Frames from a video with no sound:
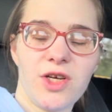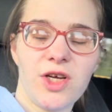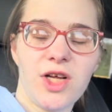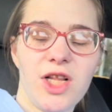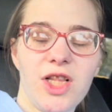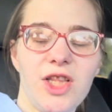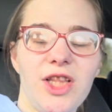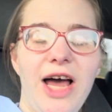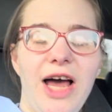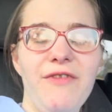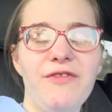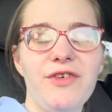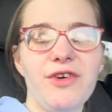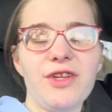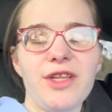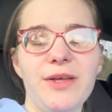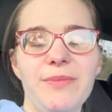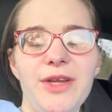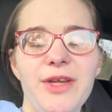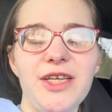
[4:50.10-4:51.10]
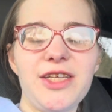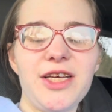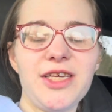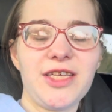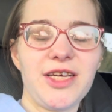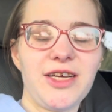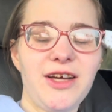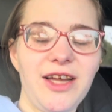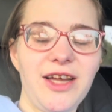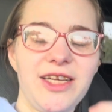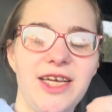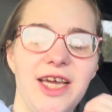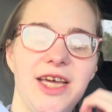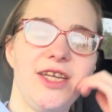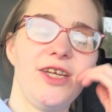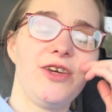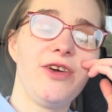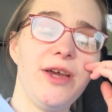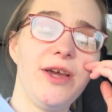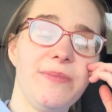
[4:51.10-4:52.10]
sweet, lavender lemonade tastes like cotton
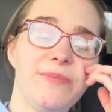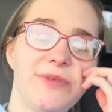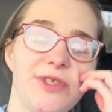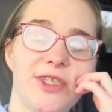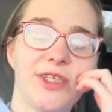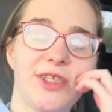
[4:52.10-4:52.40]
candy grapes?